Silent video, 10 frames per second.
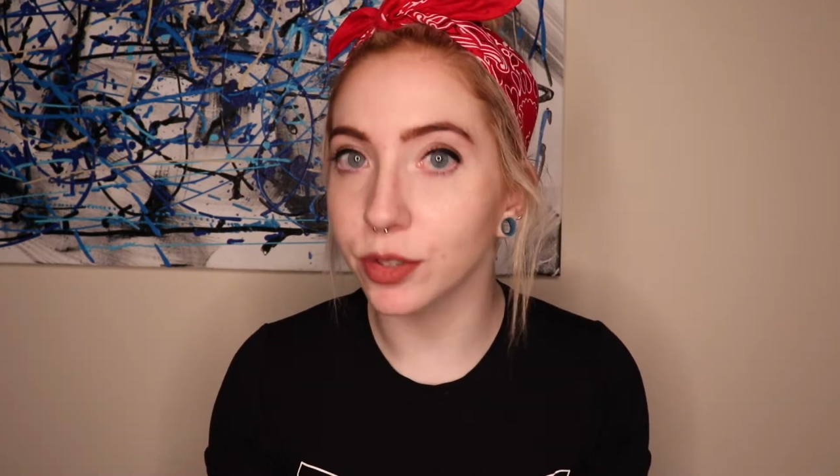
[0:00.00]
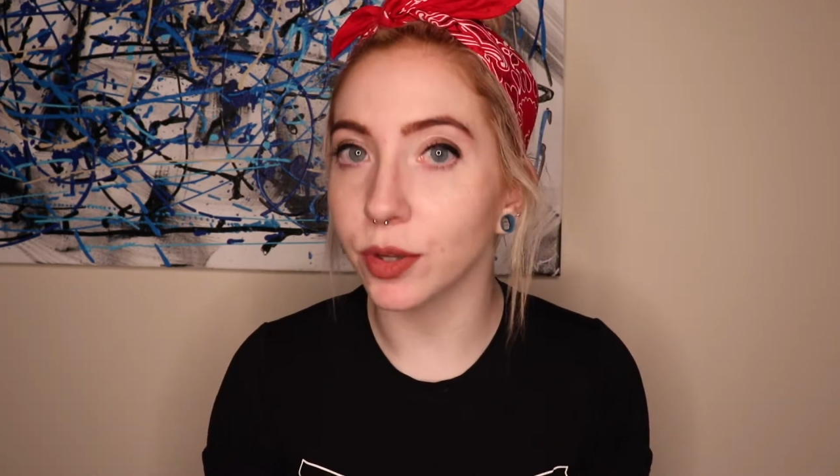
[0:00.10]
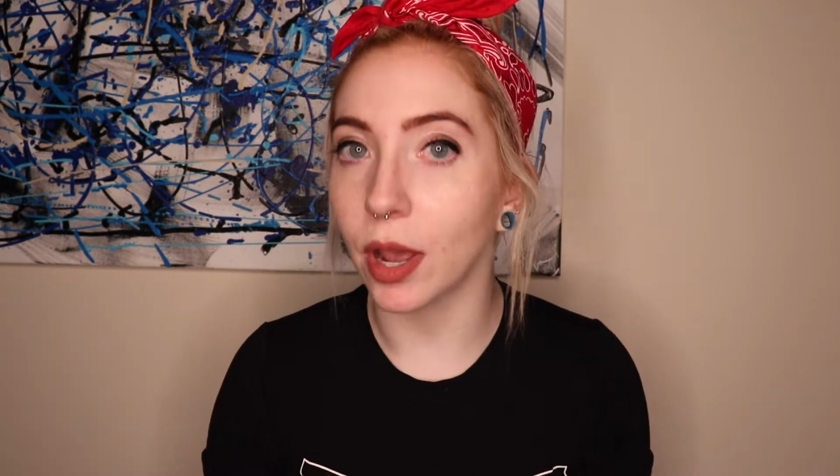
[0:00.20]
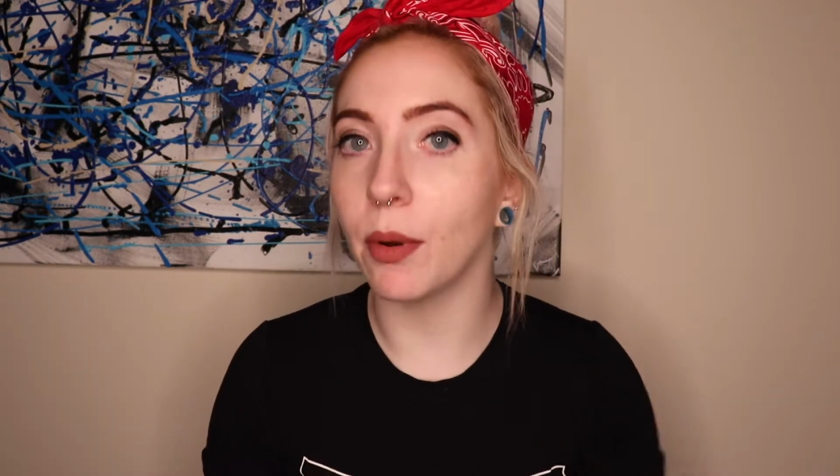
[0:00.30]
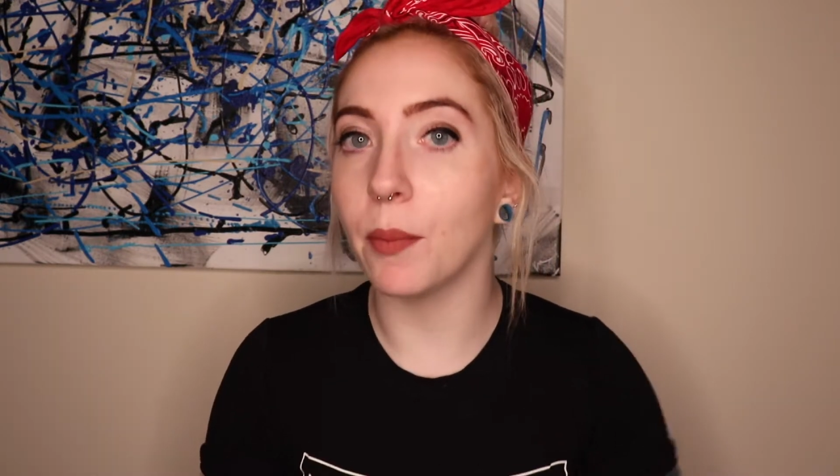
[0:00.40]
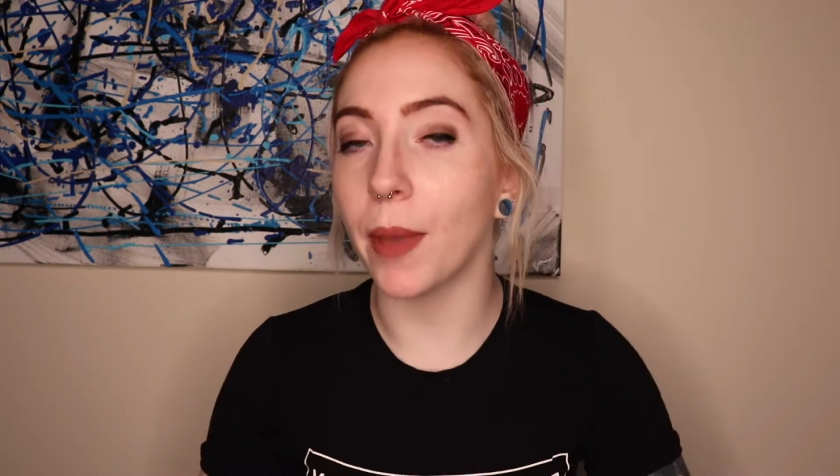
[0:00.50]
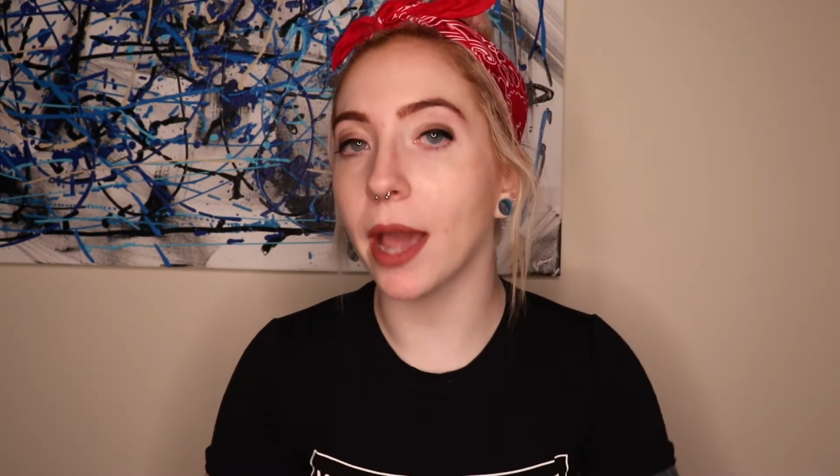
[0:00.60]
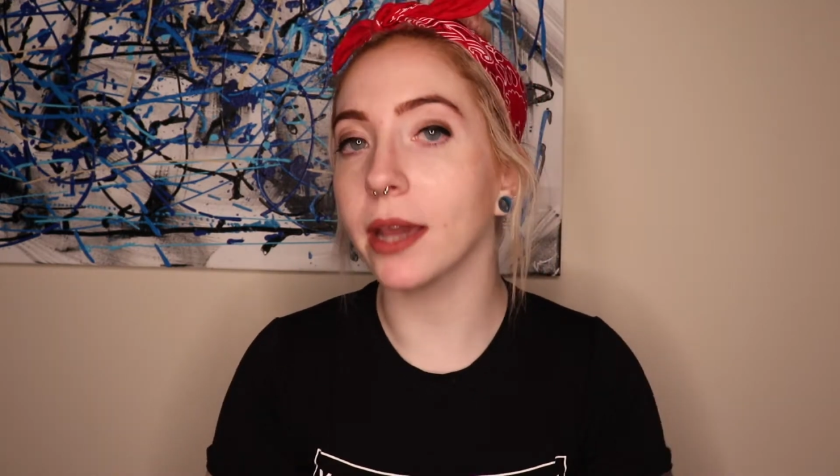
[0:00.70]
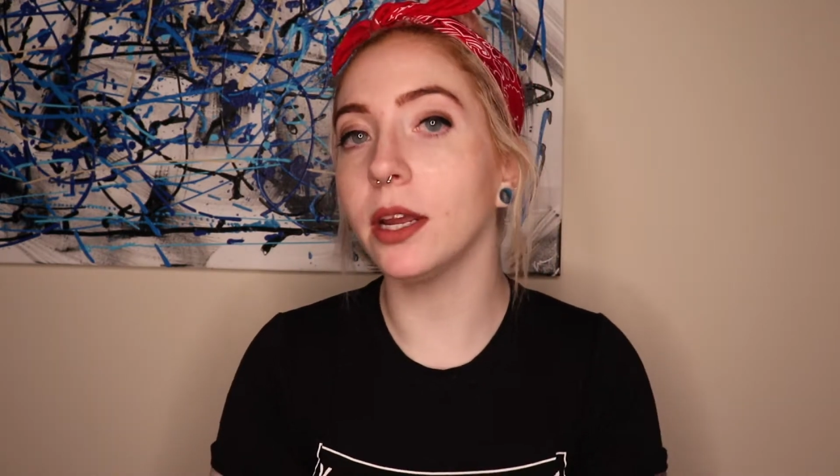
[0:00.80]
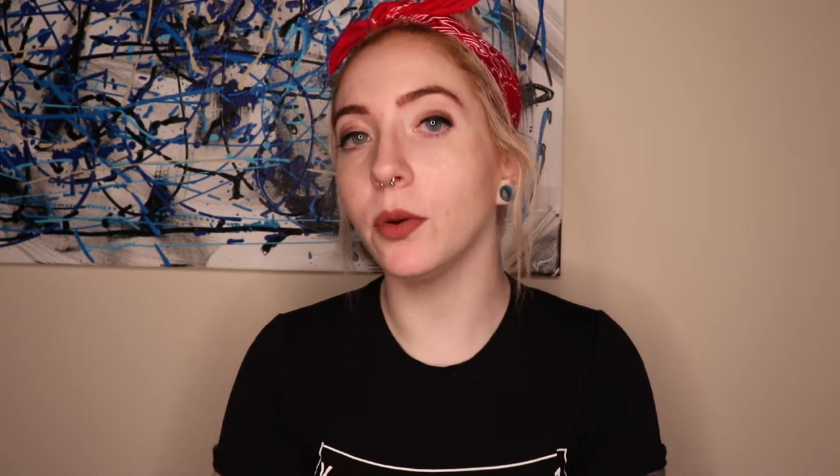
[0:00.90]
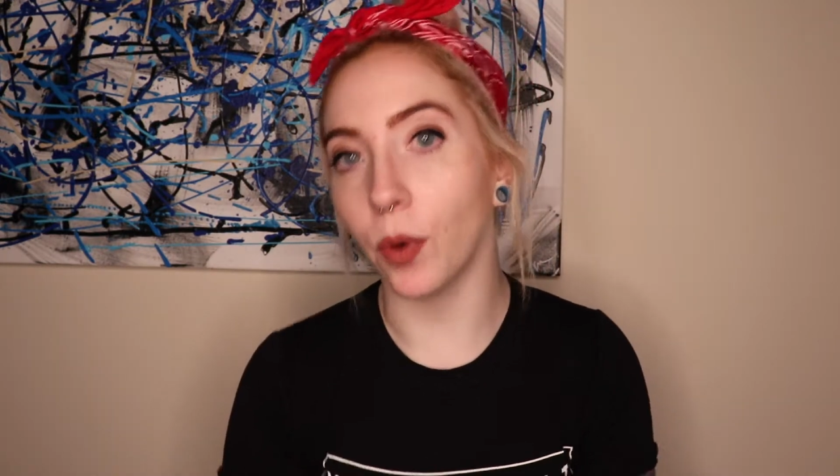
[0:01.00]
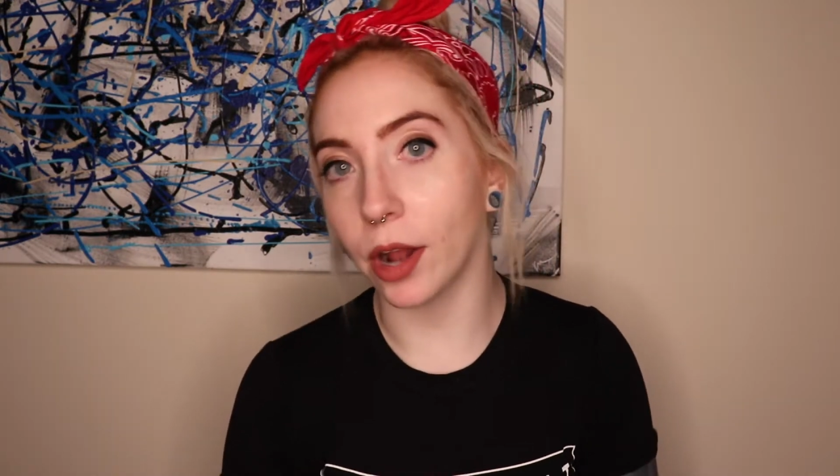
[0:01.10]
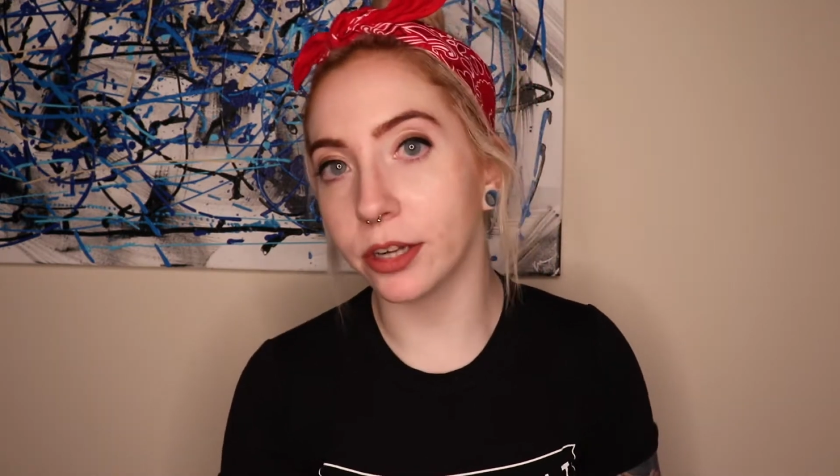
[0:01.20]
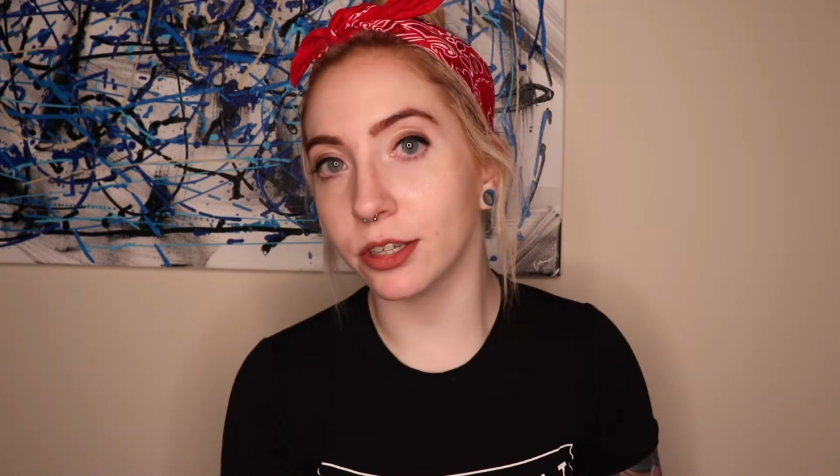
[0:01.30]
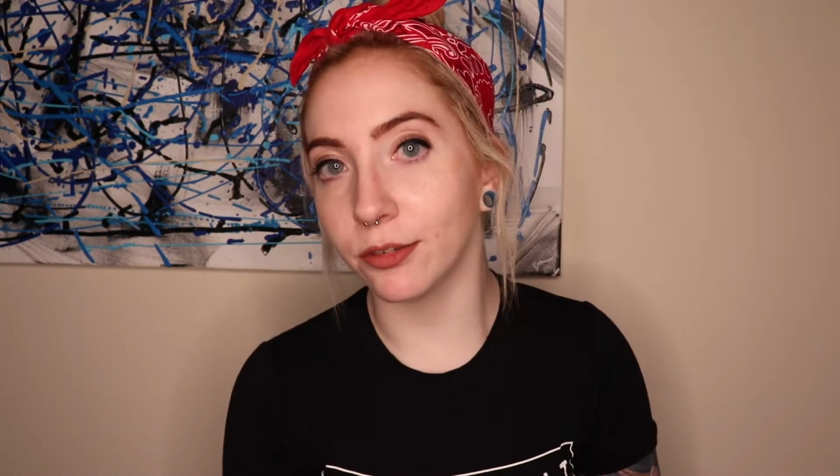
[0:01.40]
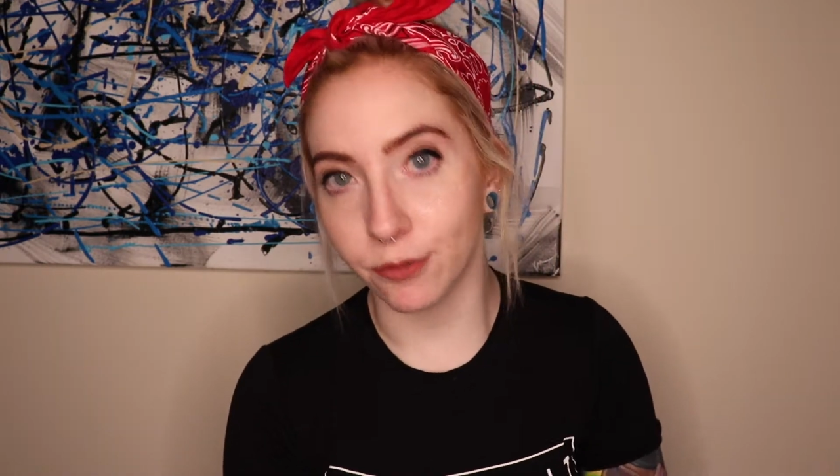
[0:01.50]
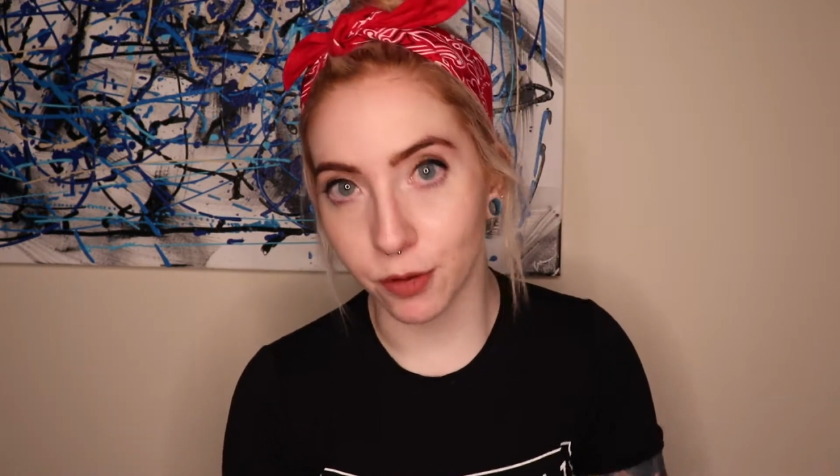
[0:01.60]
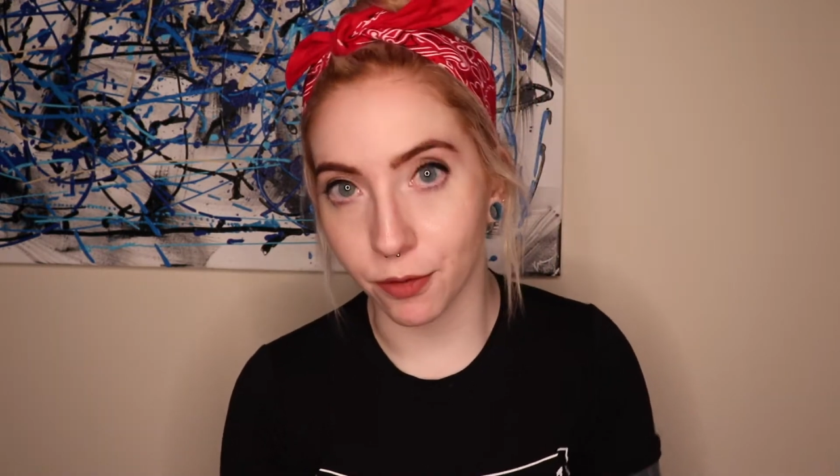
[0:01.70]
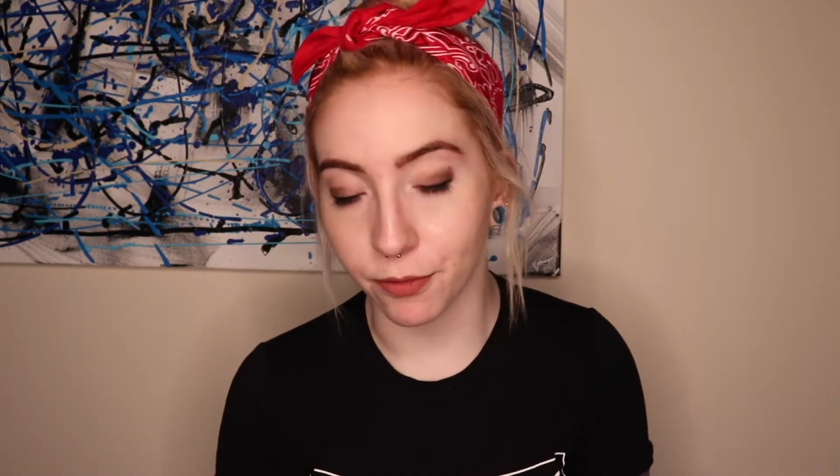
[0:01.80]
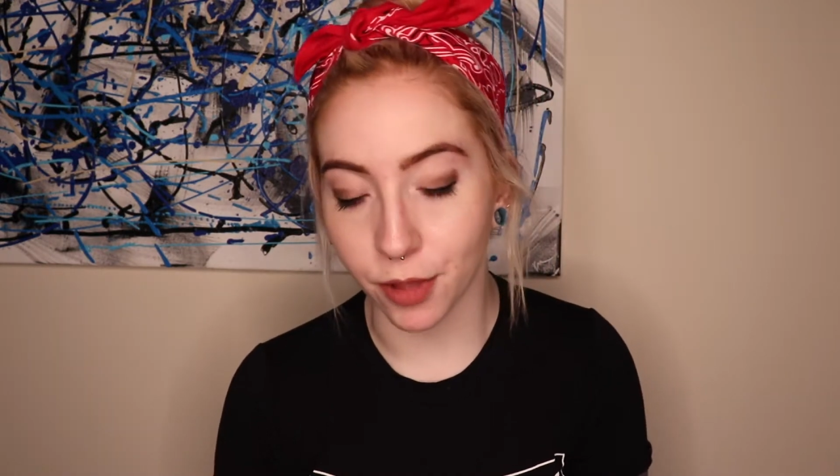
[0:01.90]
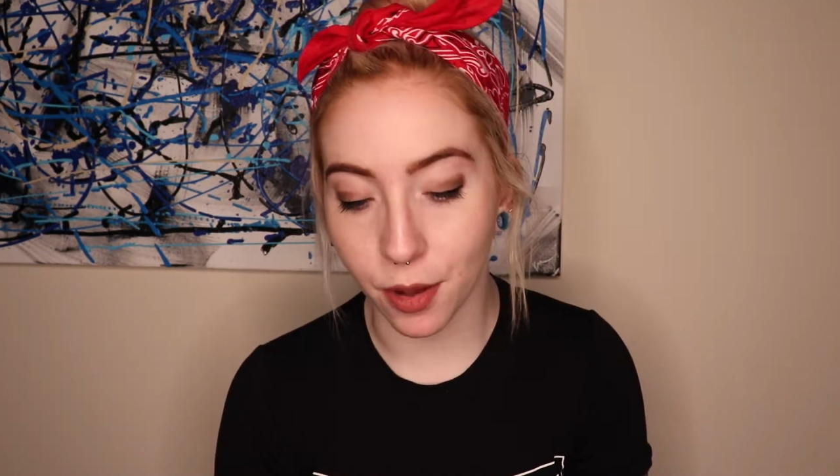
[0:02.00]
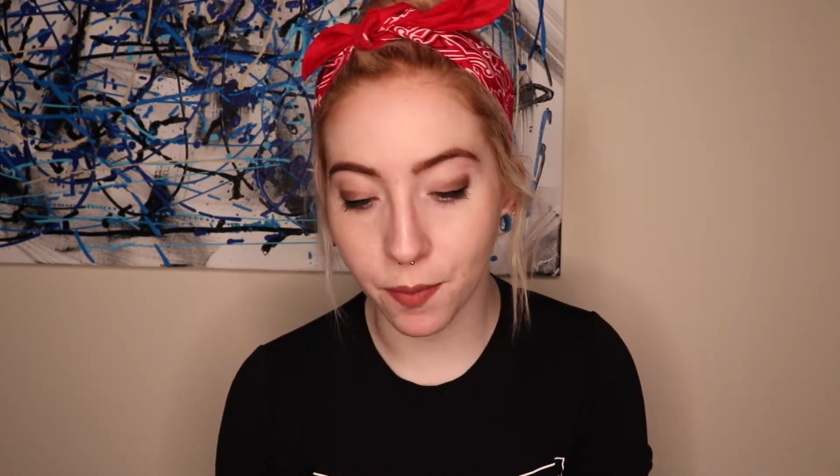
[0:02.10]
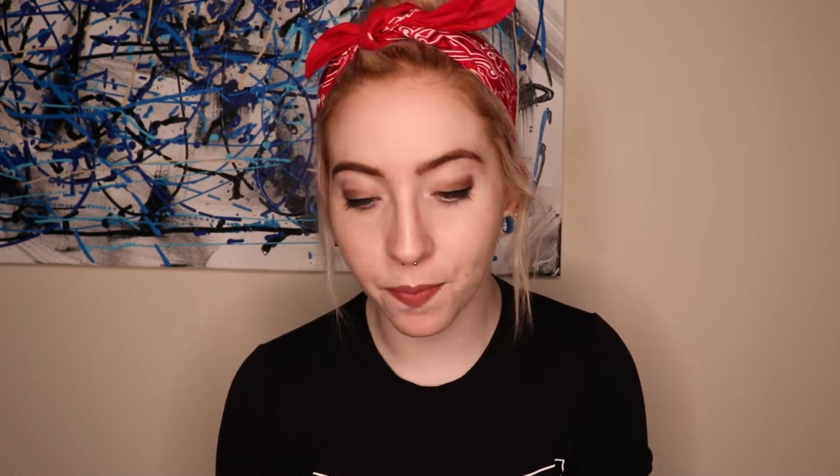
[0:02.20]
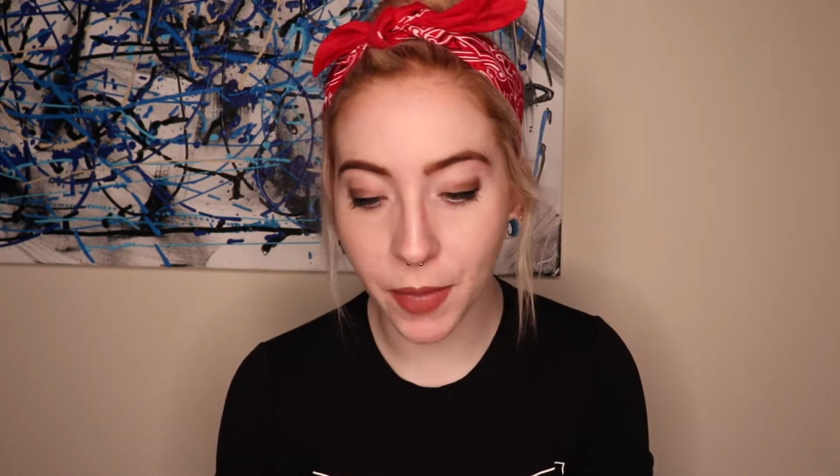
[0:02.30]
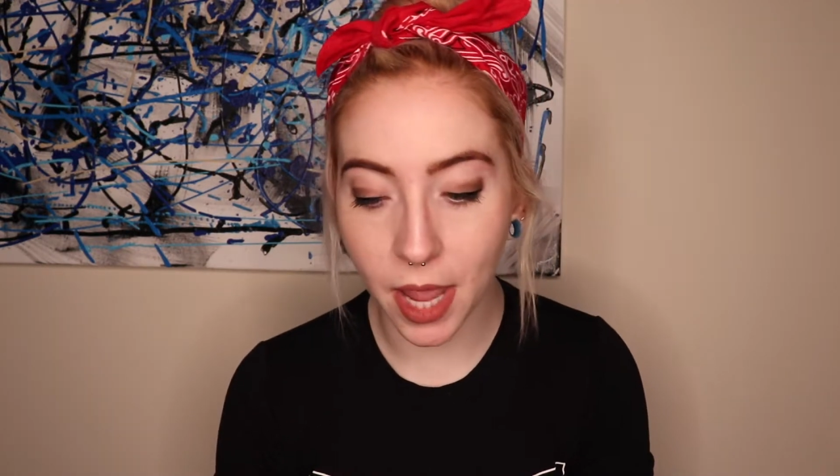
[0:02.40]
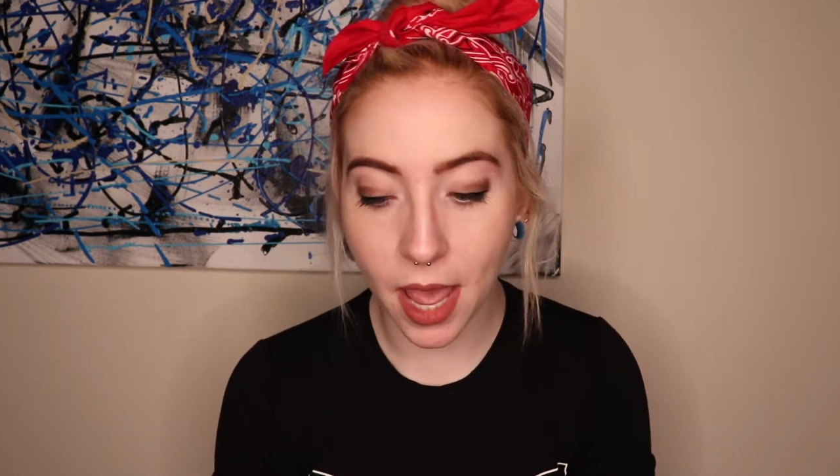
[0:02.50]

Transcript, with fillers: So I went back and I watched a few of them.